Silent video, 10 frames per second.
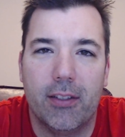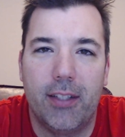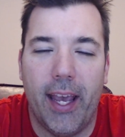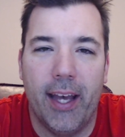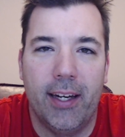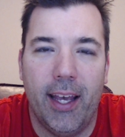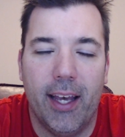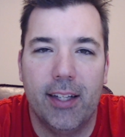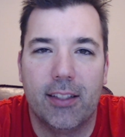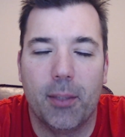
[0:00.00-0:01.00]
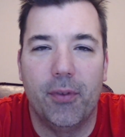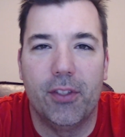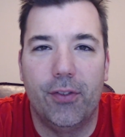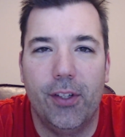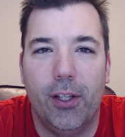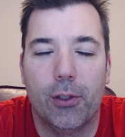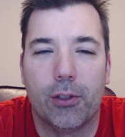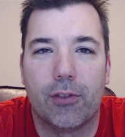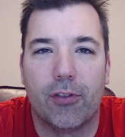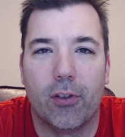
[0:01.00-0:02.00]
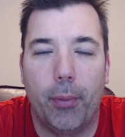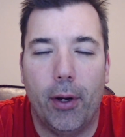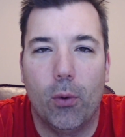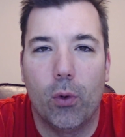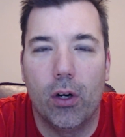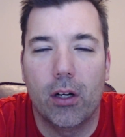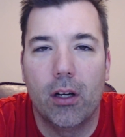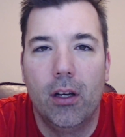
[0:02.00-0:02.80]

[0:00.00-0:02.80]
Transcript: Dan had some of his videos for repair work,